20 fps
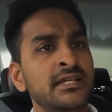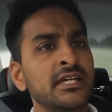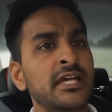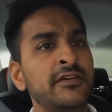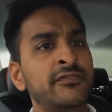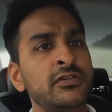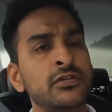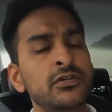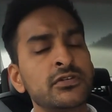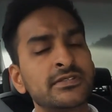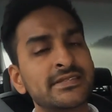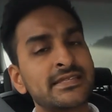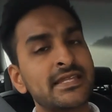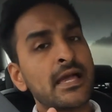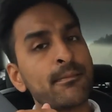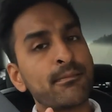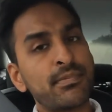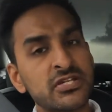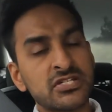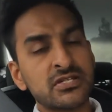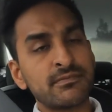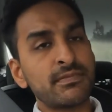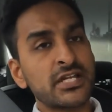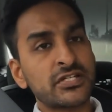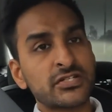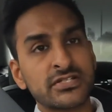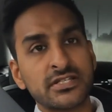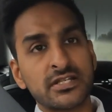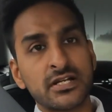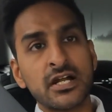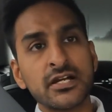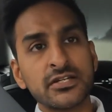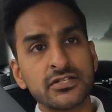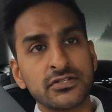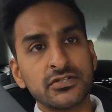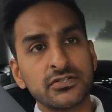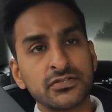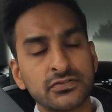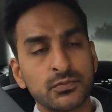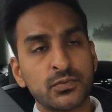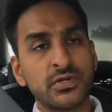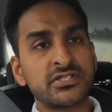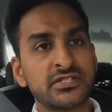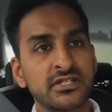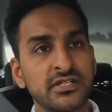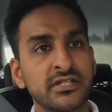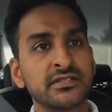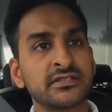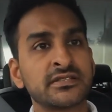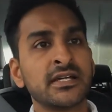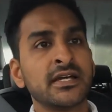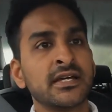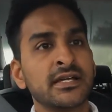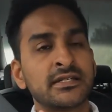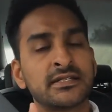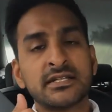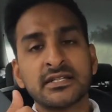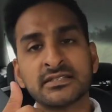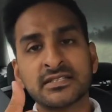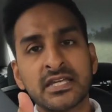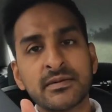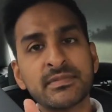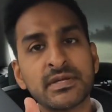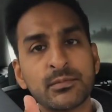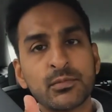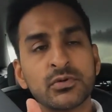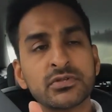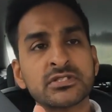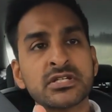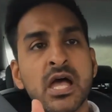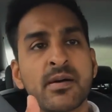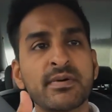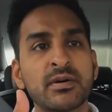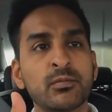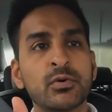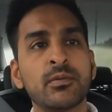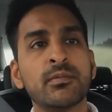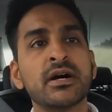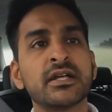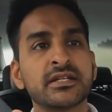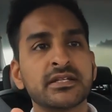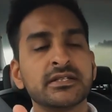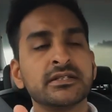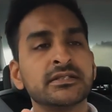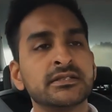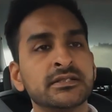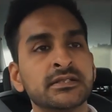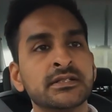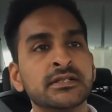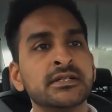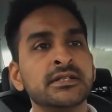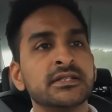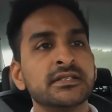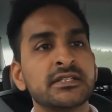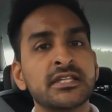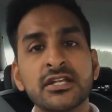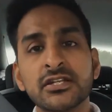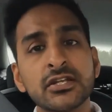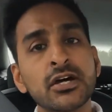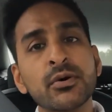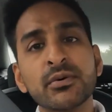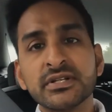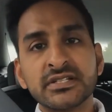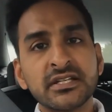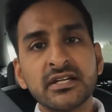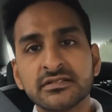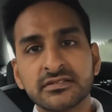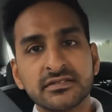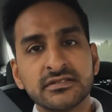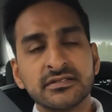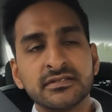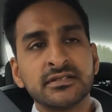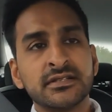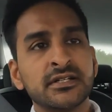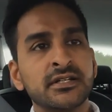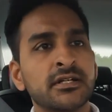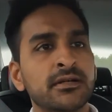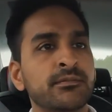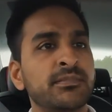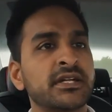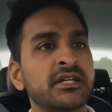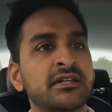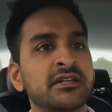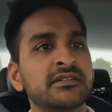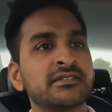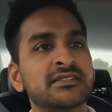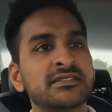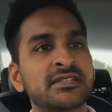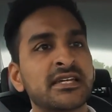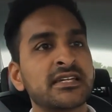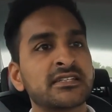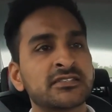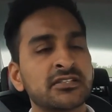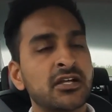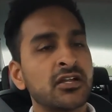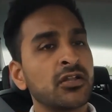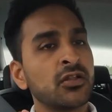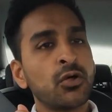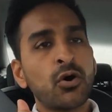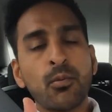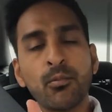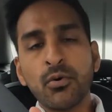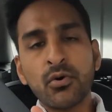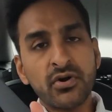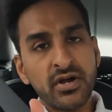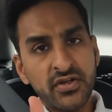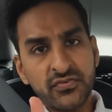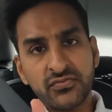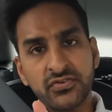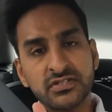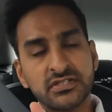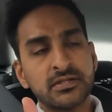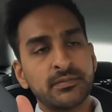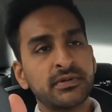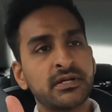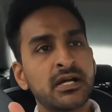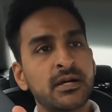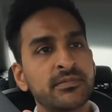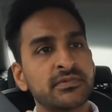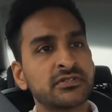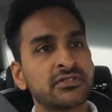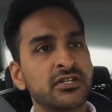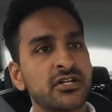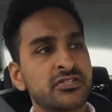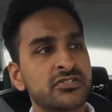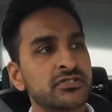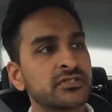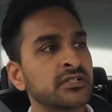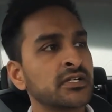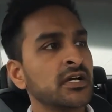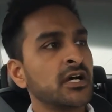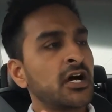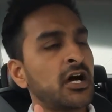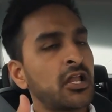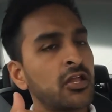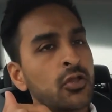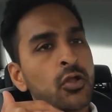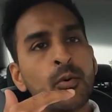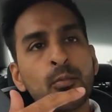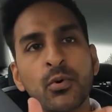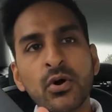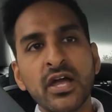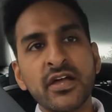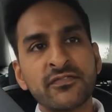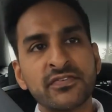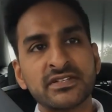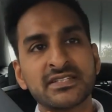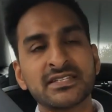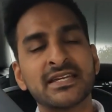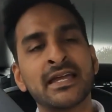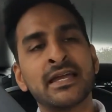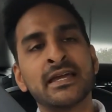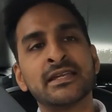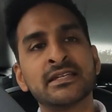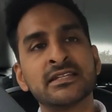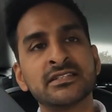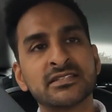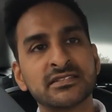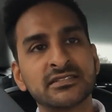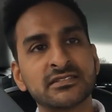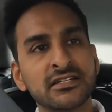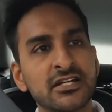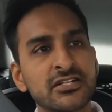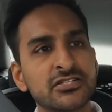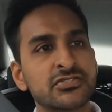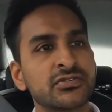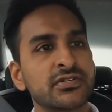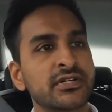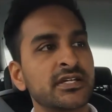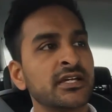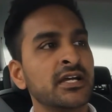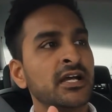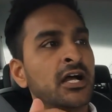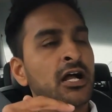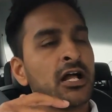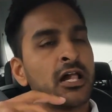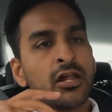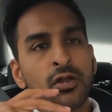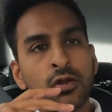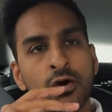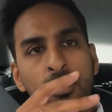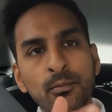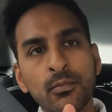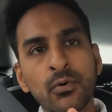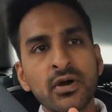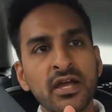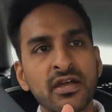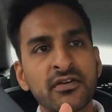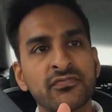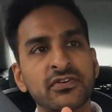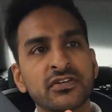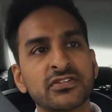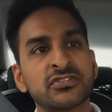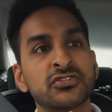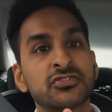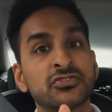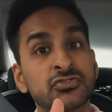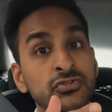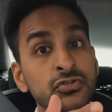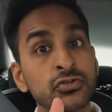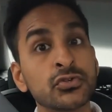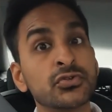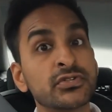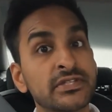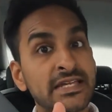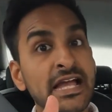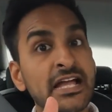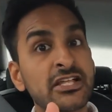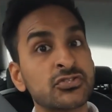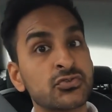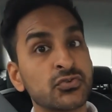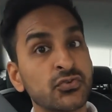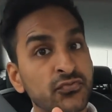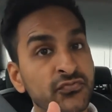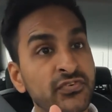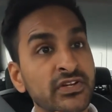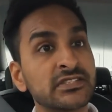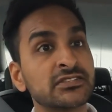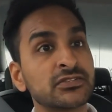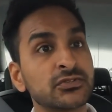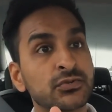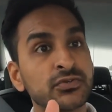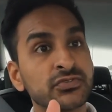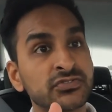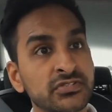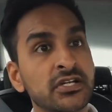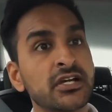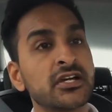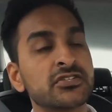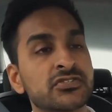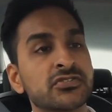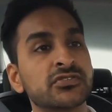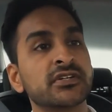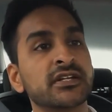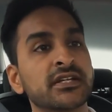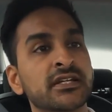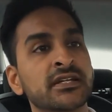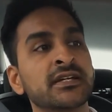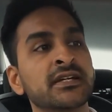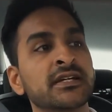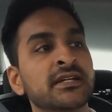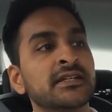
If you're using the ambition metric that I use, which is, does it give me more time and more money? Then no, it doesn't. Because it takes a lot more effort to become a surgeon, a lot more effort to get into surgery, a lot more effort to do the actual physical surgery